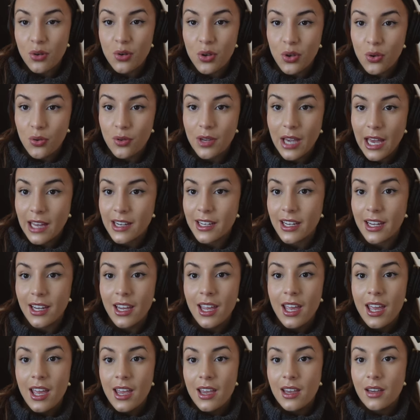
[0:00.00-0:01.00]
you get it.
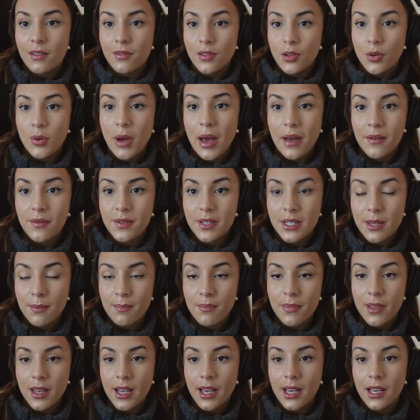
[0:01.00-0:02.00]
If you have
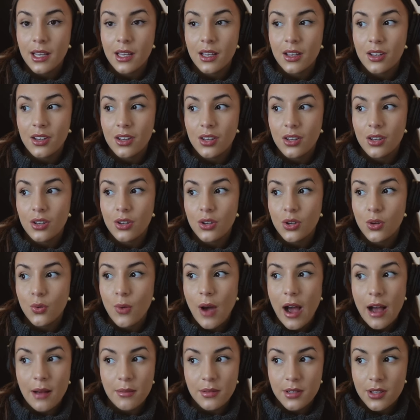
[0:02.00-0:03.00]
something you
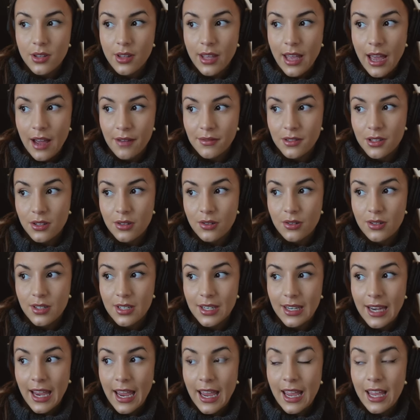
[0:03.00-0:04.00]
absolutely have to do
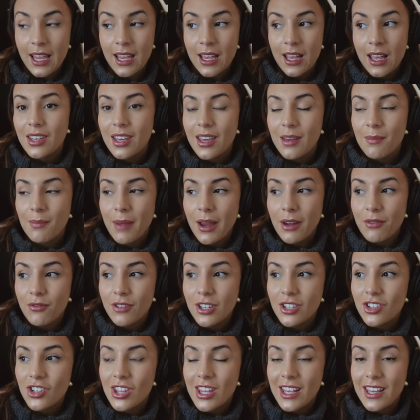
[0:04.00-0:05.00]
today. It might
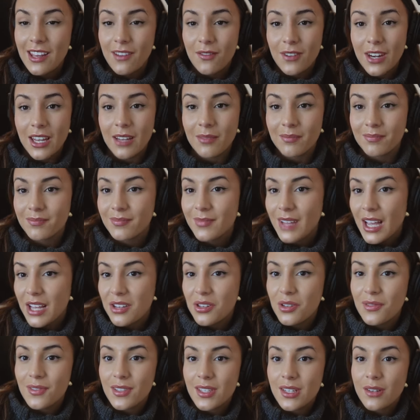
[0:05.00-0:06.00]
reach the evening and
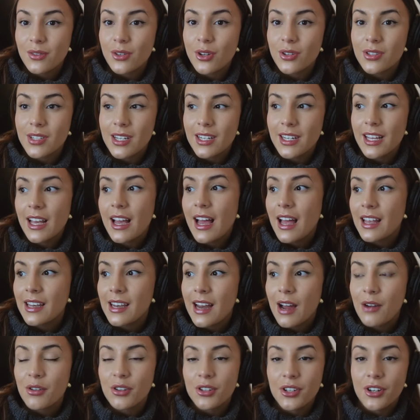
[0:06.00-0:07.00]
you've still not done it, and
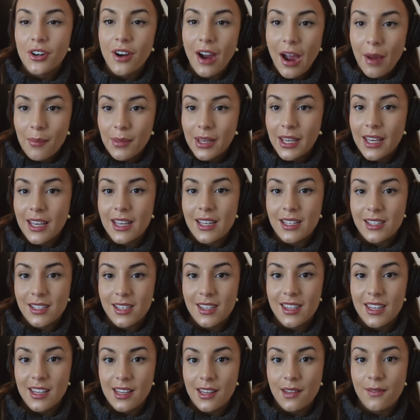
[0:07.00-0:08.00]
now you're cramming it into
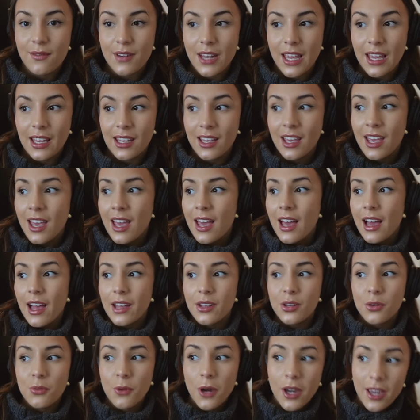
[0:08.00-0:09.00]
the evening
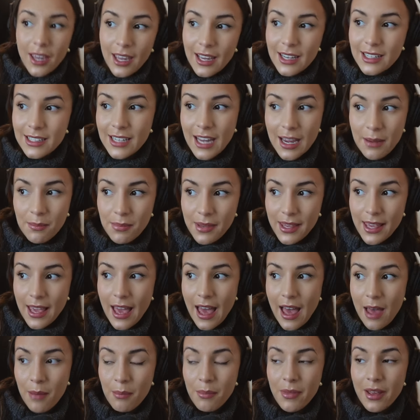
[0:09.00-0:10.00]
and you're working at 9
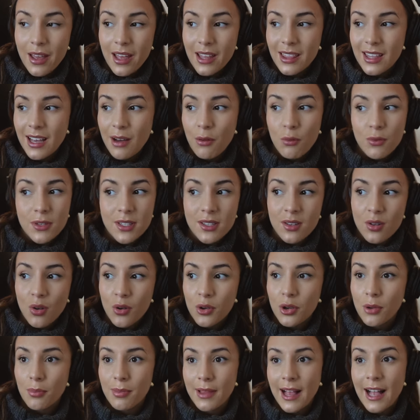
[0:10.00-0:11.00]
p.m., and that was not
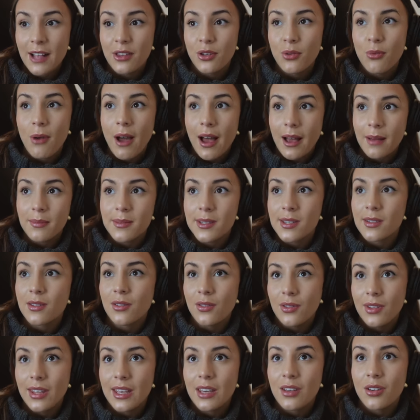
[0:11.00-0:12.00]
your plan. You
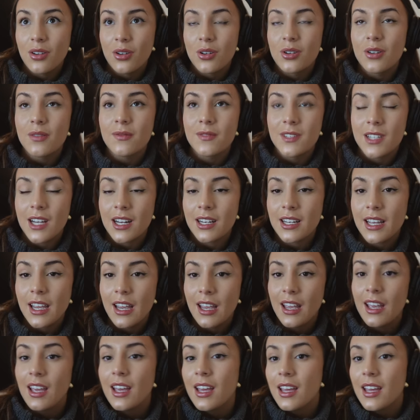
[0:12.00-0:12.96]
absolutely could have done it